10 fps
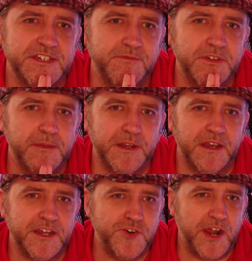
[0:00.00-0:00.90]
something a bit
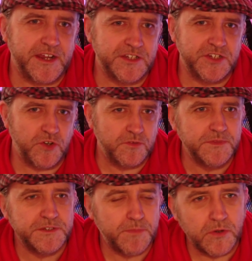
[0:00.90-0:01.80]
like Dragon's
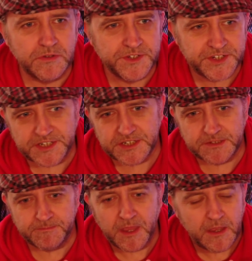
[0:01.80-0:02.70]
Dogma's pawn
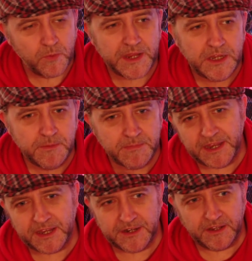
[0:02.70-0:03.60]
system, where you
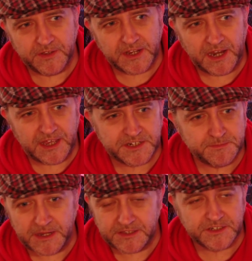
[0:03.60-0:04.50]
make another
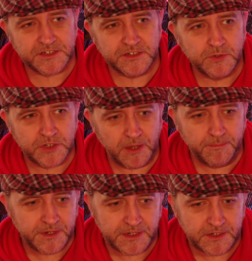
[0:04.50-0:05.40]
classmate that's going to
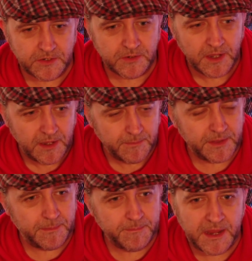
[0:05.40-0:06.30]
accompany you, but
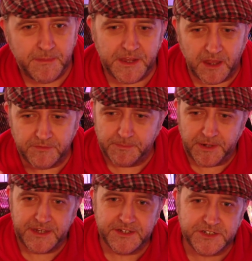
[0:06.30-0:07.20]
then maybe other
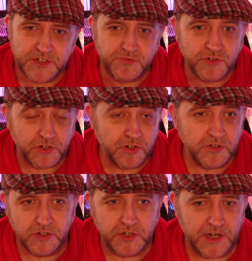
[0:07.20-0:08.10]
players could recruit
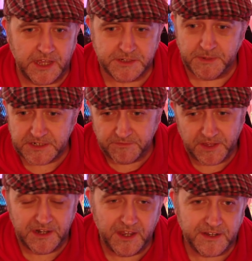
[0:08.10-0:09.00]
your classmate if
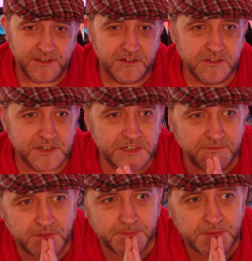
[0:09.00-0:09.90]
they like the looks
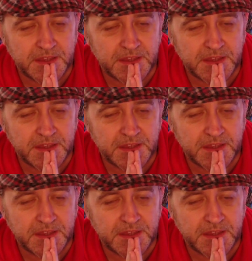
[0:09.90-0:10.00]
of them.